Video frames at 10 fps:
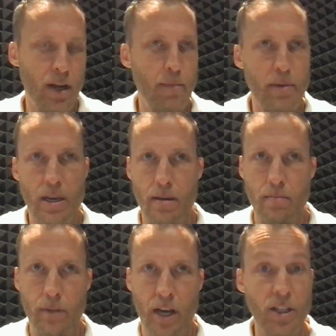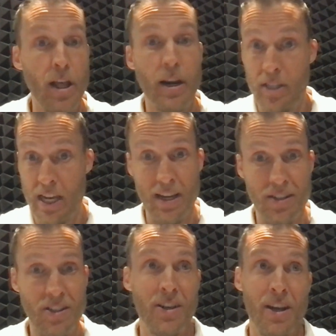It's going to cause a lot of
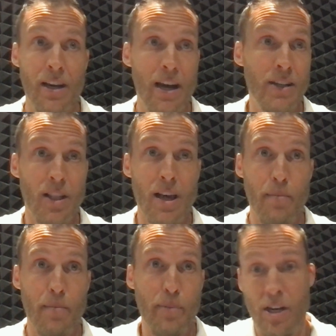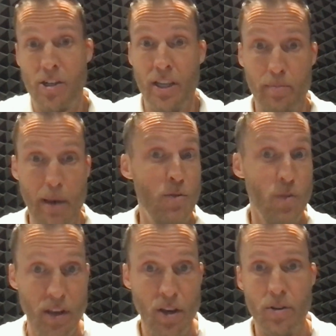tickets, going to cause a lot of potentially
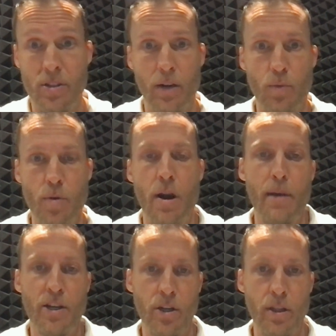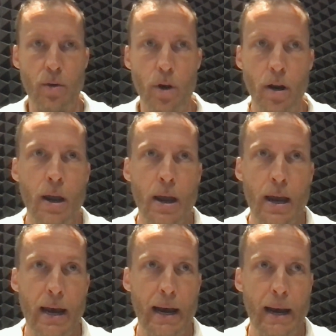bad reviews. Like we want to make sure that we're,